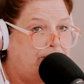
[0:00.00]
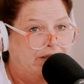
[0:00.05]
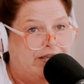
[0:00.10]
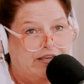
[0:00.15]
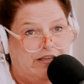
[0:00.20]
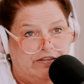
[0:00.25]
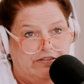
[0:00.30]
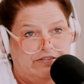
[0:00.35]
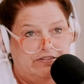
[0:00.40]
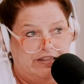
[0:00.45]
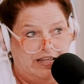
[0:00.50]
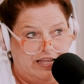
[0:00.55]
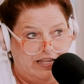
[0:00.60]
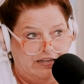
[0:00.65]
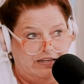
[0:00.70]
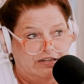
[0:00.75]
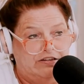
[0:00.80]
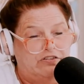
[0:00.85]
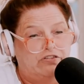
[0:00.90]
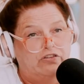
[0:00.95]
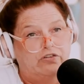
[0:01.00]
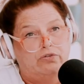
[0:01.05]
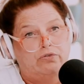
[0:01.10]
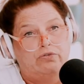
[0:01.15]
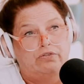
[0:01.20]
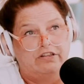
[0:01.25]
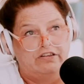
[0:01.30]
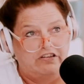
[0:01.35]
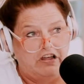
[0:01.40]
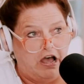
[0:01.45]
because they didn't
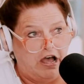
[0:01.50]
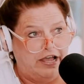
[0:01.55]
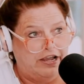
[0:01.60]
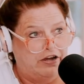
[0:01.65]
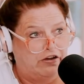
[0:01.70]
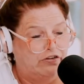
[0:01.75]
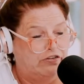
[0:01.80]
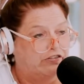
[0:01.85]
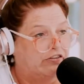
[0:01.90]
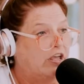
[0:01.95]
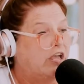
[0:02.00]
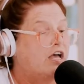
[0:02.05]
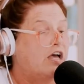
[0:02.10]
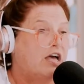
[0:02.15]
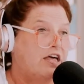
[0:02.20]
do the tires.